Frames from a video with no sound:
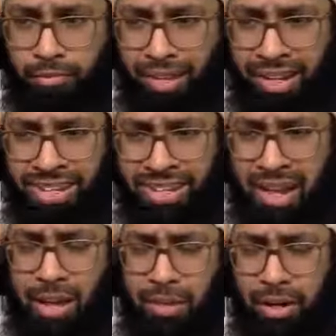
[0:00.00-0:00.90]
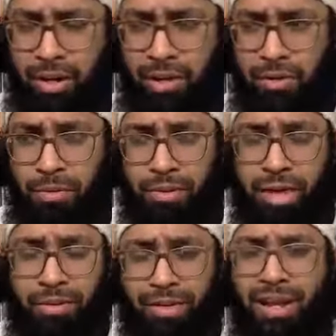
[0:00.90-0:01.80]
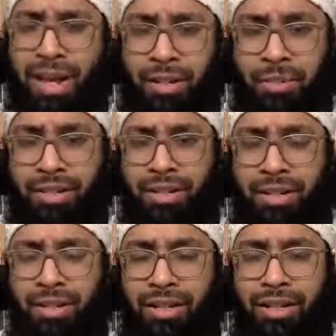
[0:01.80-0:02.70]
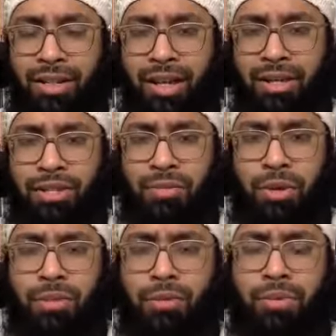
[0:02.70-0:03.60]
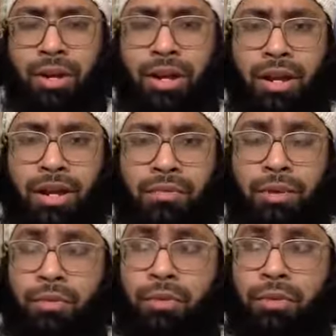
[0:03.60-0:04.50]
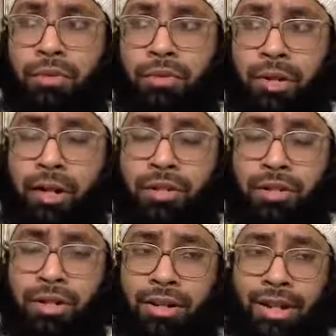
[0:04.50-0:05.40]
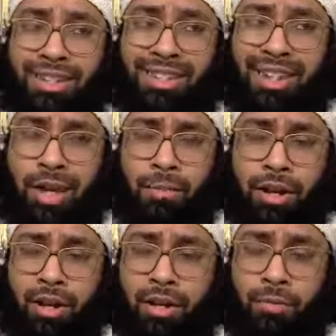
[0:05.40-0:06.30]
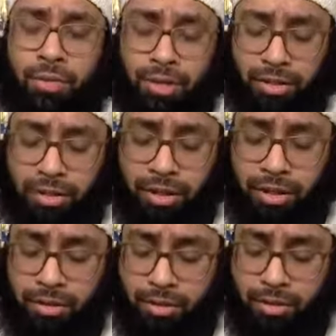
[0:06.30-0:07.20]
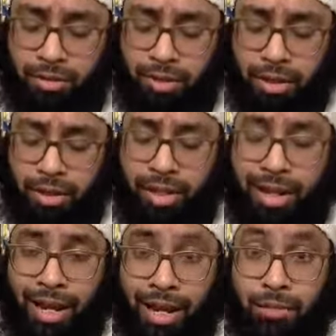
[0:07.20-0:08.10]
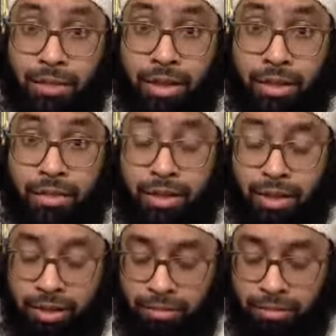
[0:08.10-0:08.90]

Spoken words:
Assam alaikum without the lam. And so when we pray, when we pronounce it, assalamu alaikum, without the noun, the lam sound in it, it